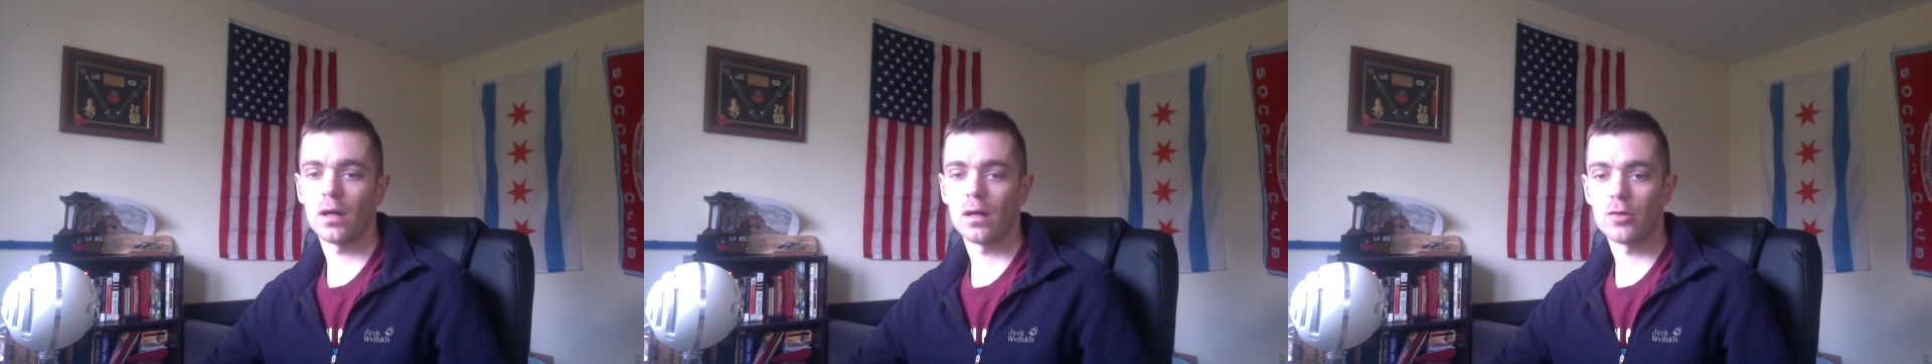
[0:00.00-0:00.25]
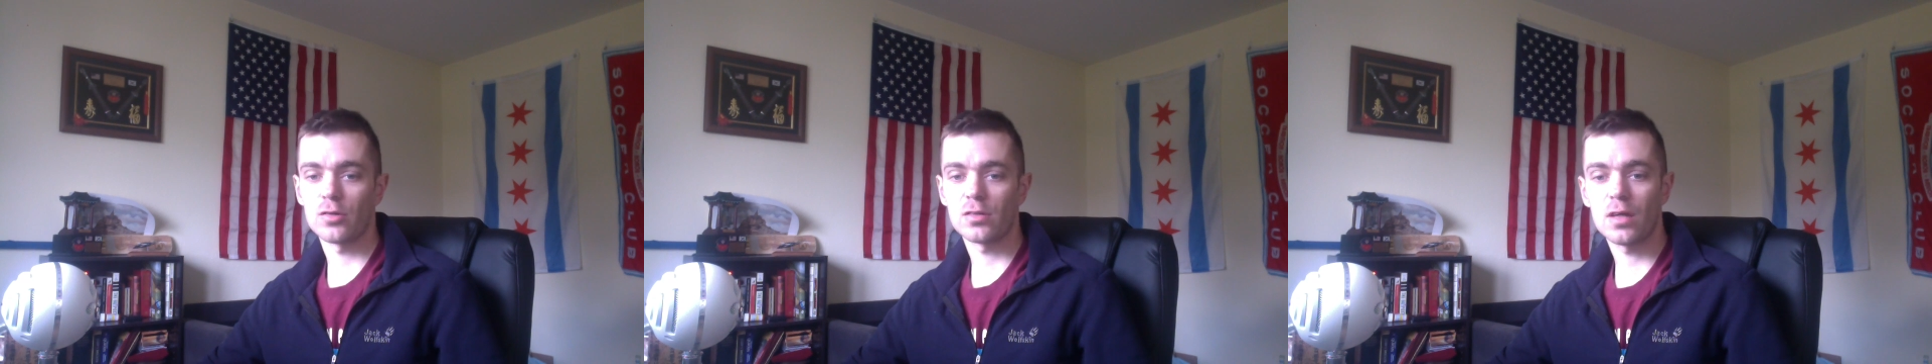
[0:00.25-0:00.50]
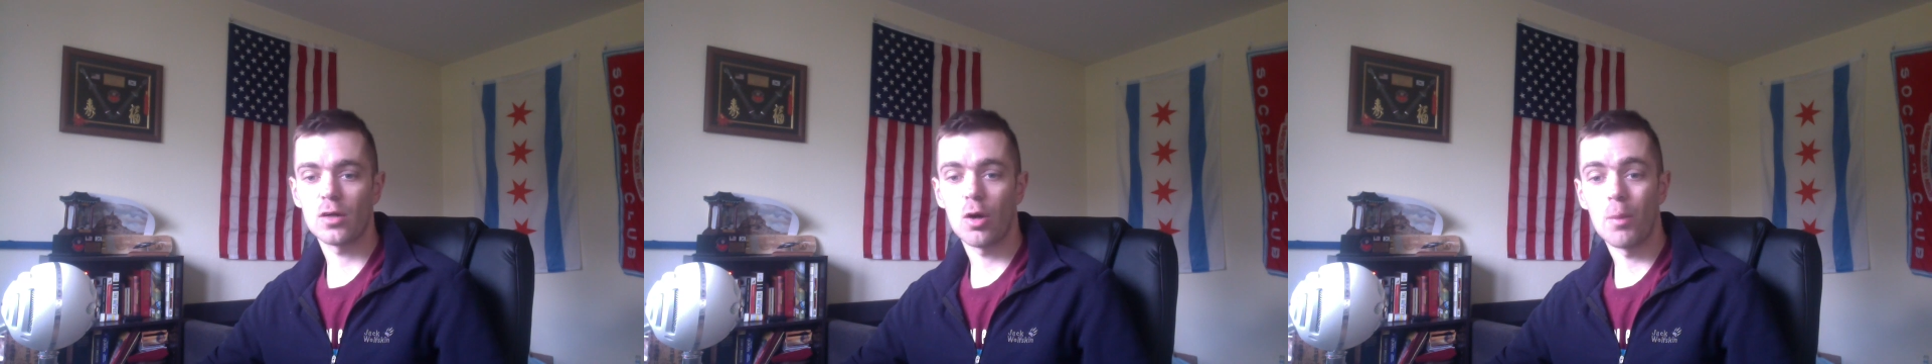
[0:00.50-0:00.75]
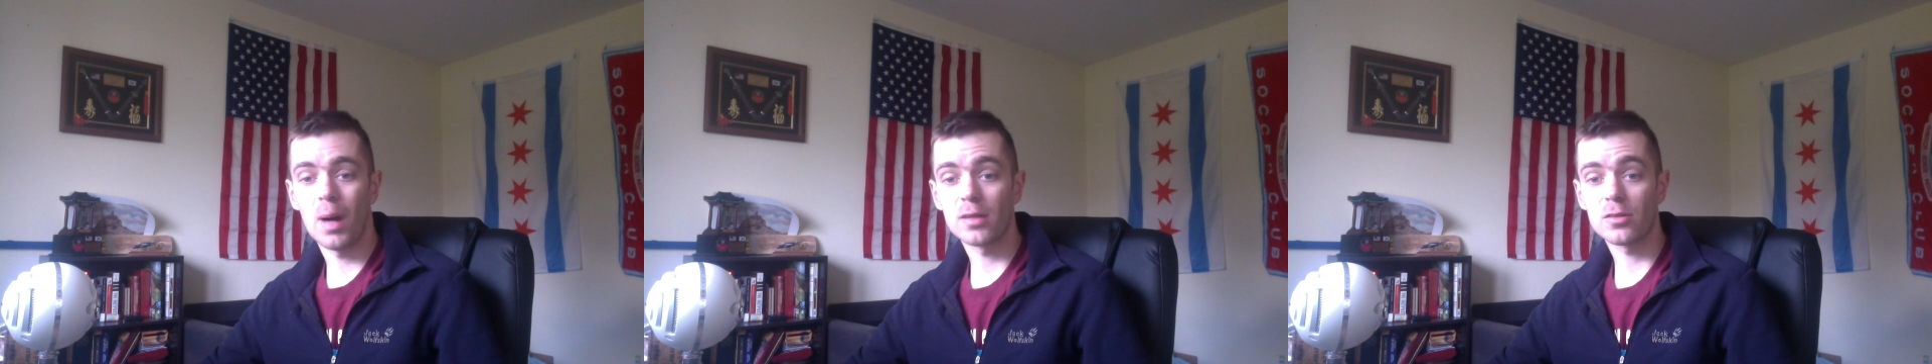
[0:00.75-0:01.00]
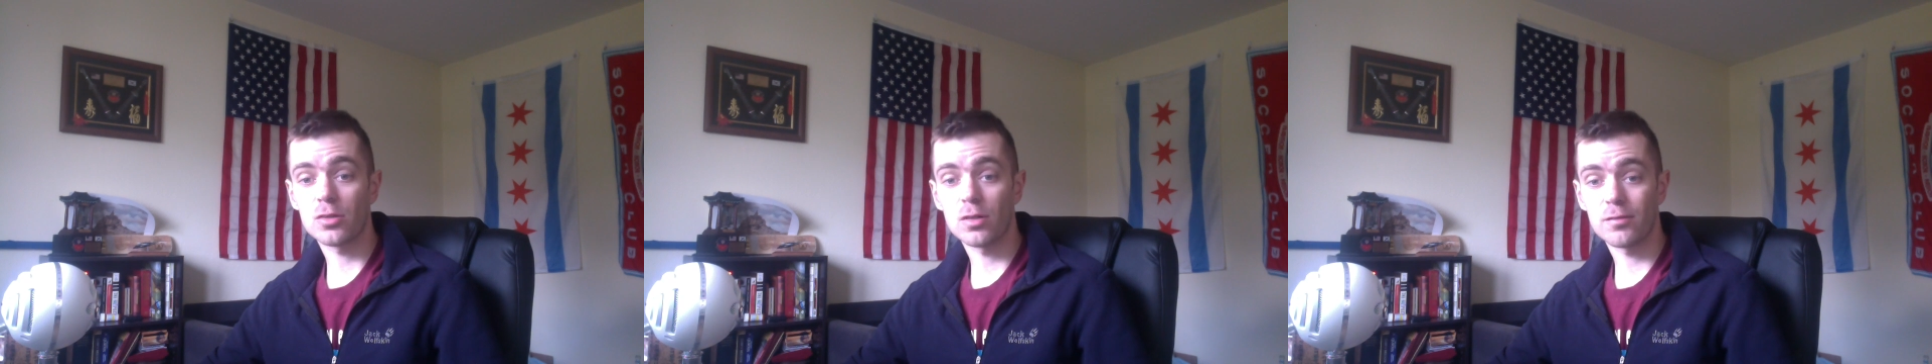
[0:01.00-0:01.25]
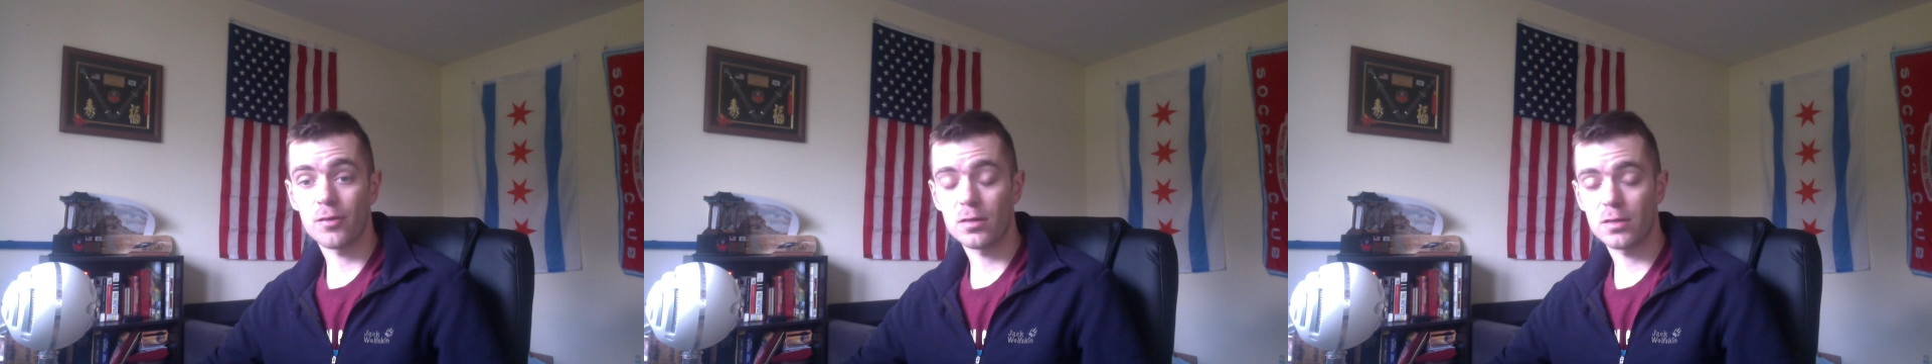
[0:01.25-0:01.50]
Your Seiko Monster,
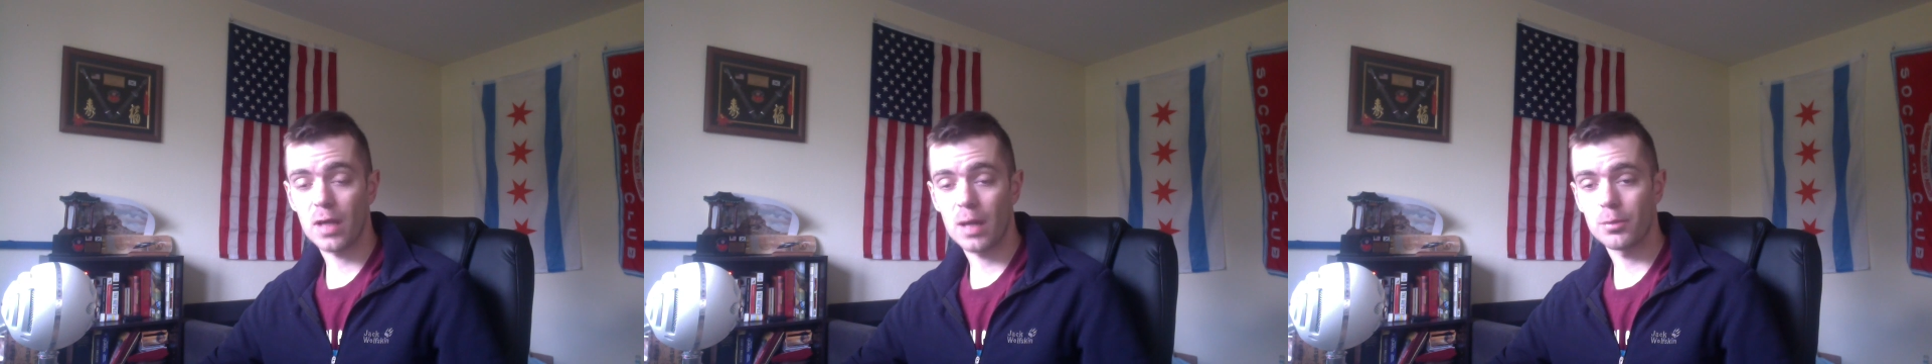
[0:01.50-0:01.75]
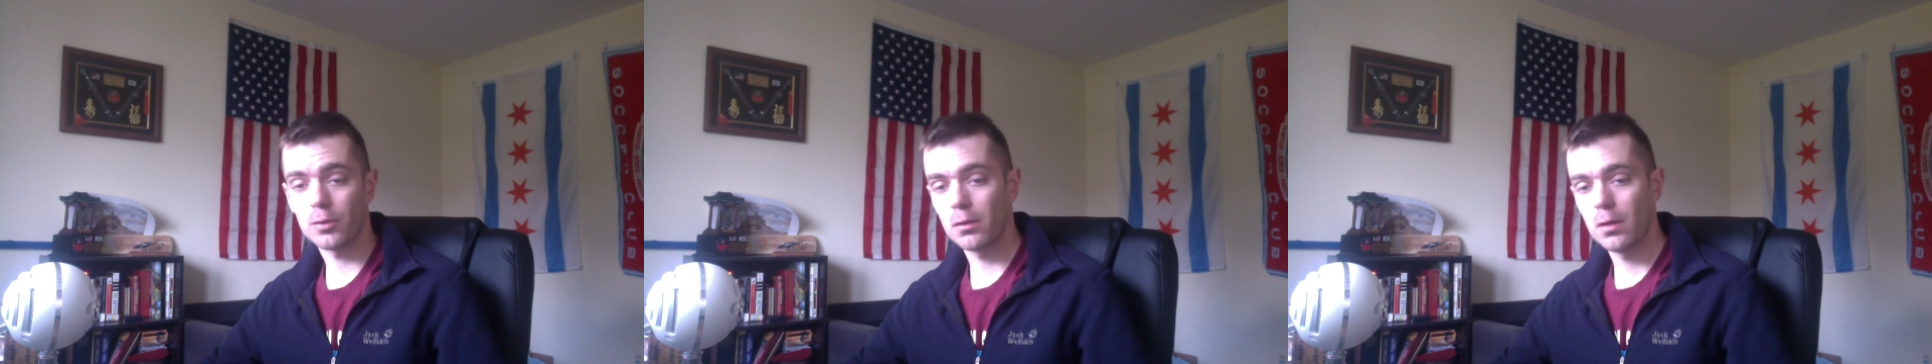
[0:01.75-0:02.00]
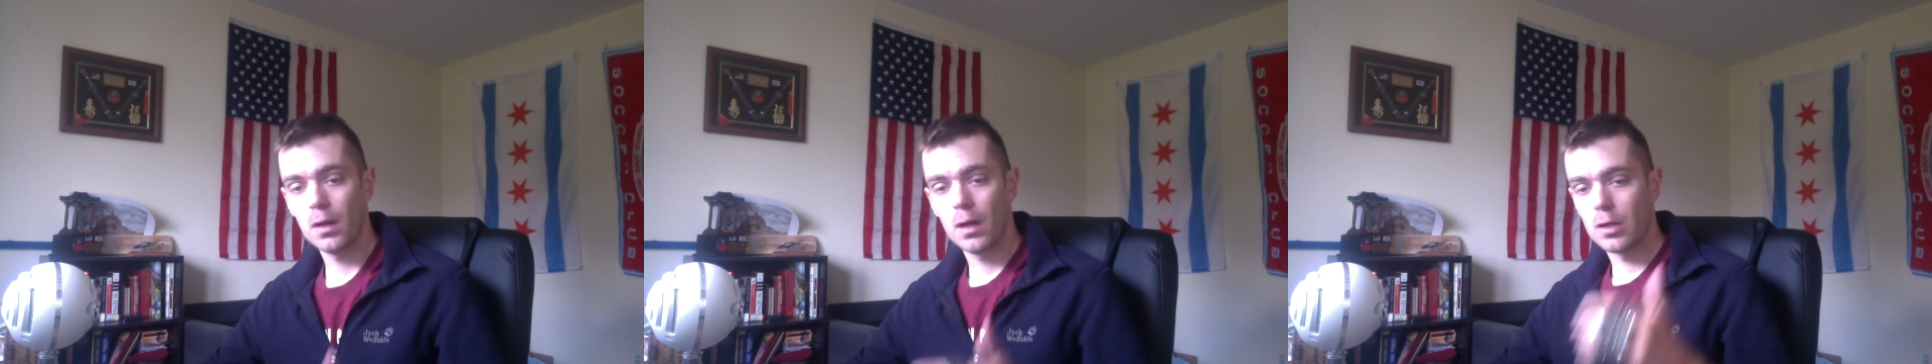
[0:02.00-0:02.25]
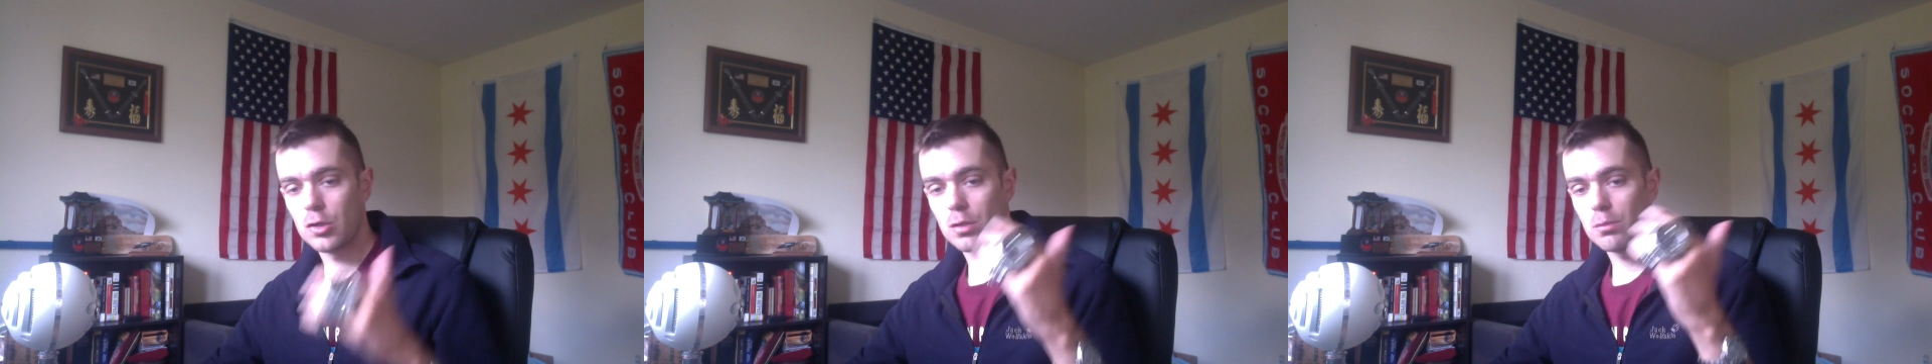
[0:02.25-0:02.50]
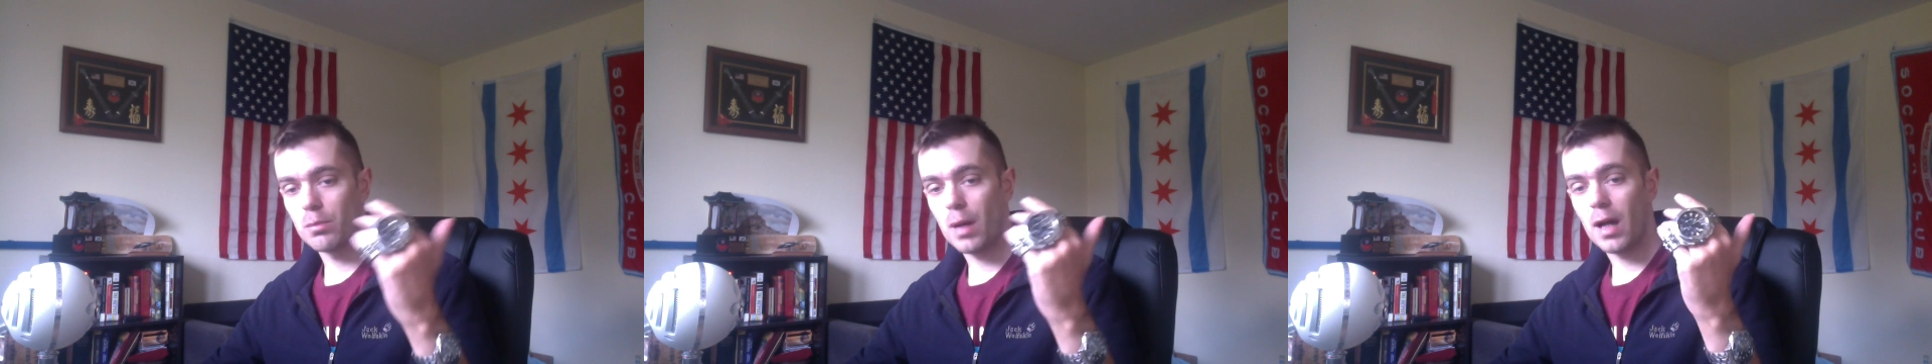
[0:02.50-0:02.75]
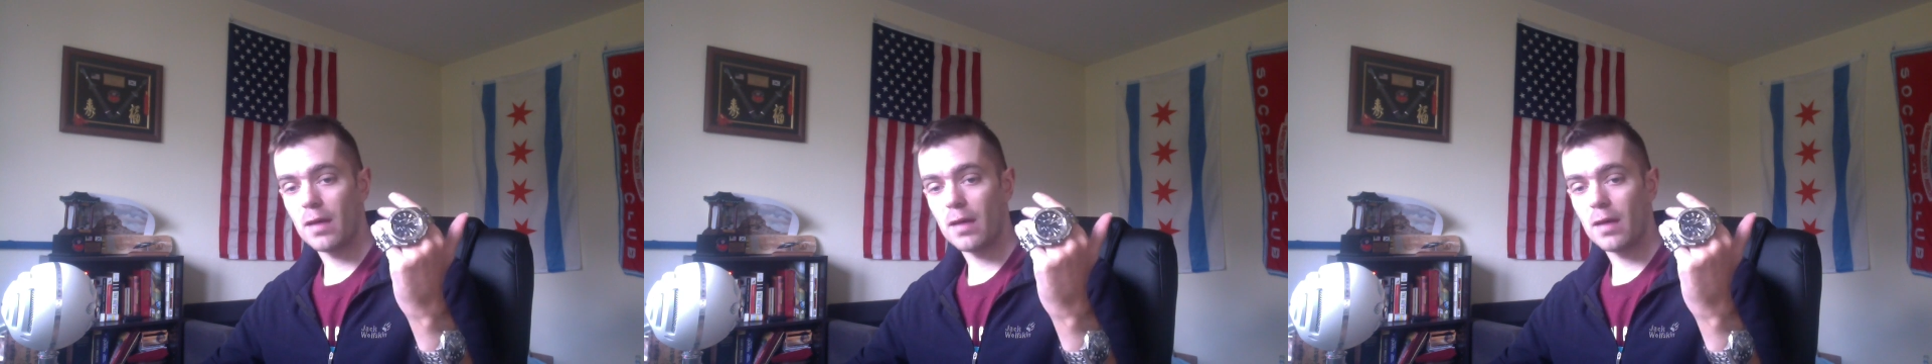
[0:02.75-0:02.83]
for example. You can buy the